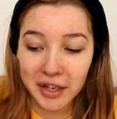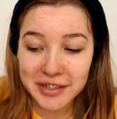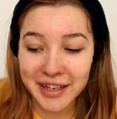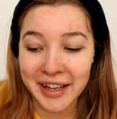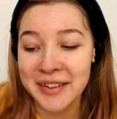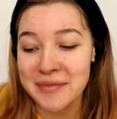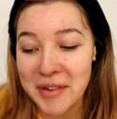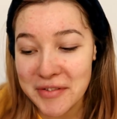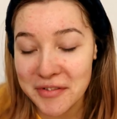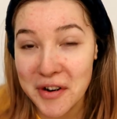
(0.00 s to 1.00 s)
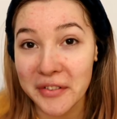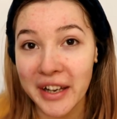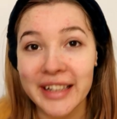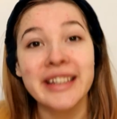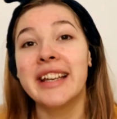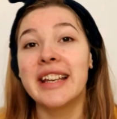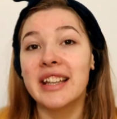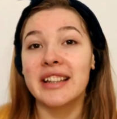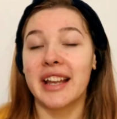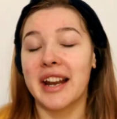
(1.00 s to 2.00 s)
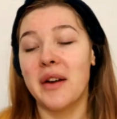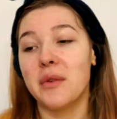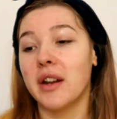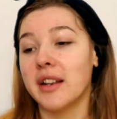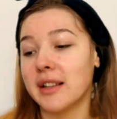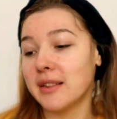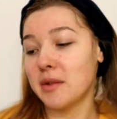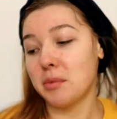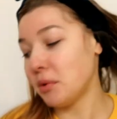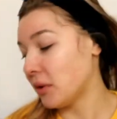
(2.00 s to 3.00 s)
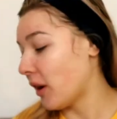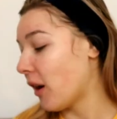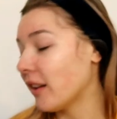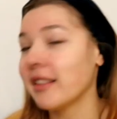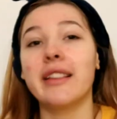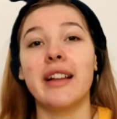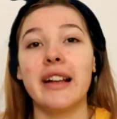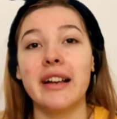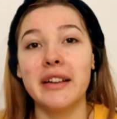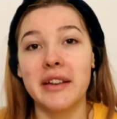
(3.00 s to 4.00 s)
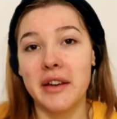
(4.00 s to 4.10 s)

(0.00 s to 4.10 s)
I said before, right, that I wanted to put on the